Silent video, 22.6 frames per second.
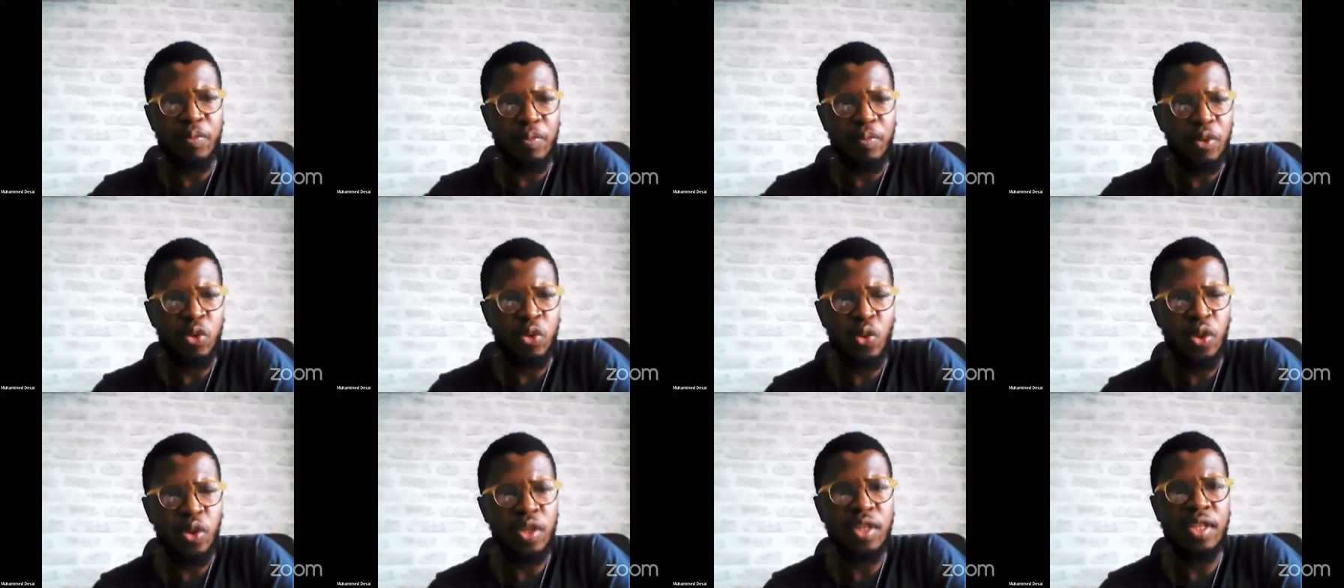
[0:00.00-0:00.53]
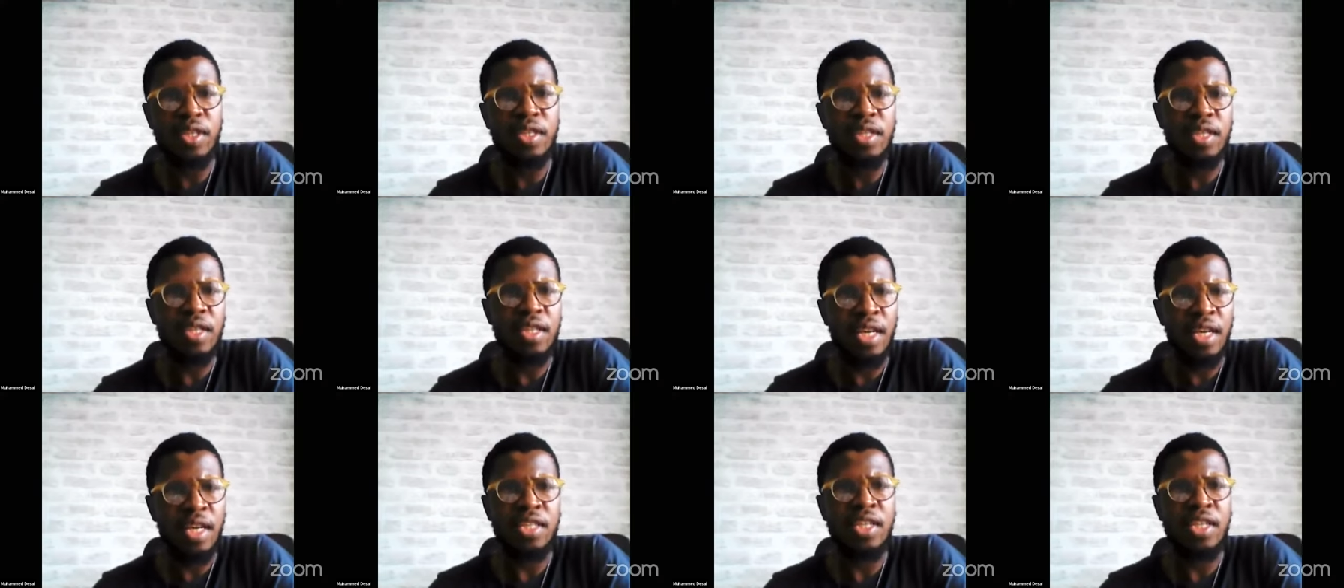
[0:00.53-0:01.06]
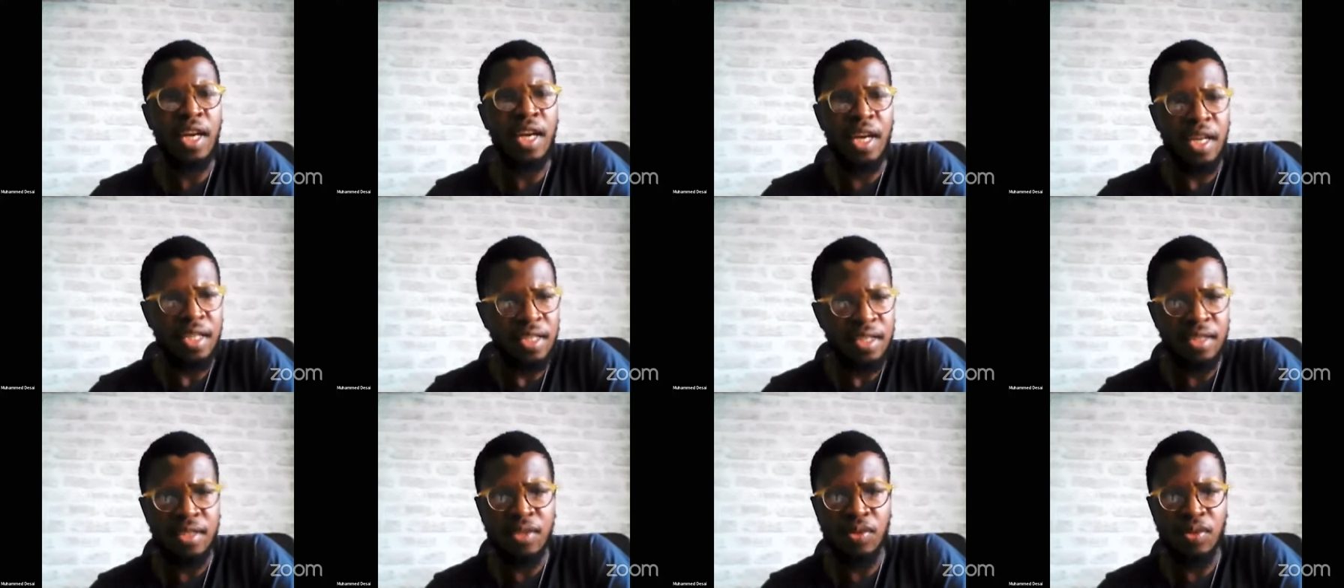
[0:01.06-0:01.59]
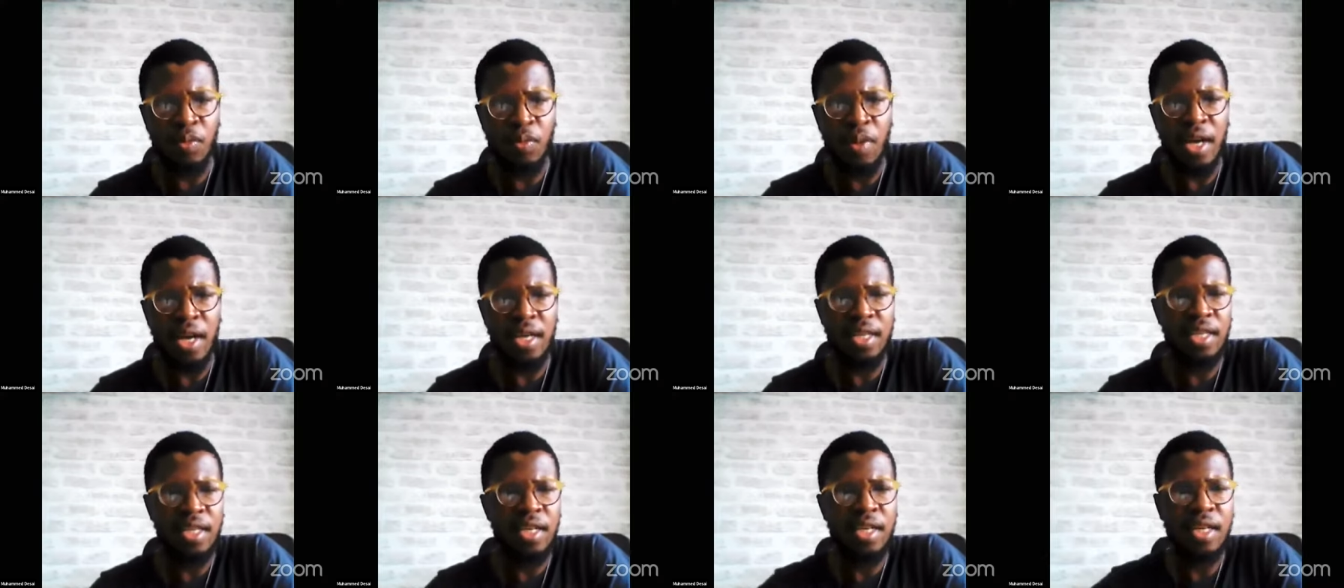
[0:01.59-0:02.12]
between Kenya and
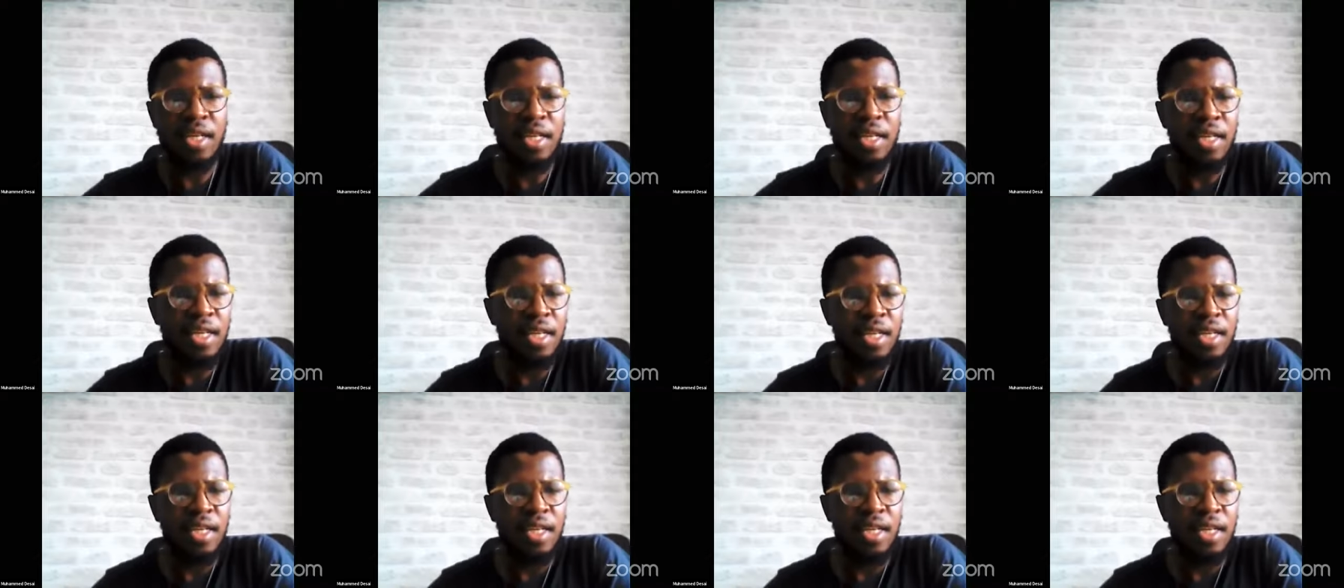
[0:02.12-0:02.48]
Somalia.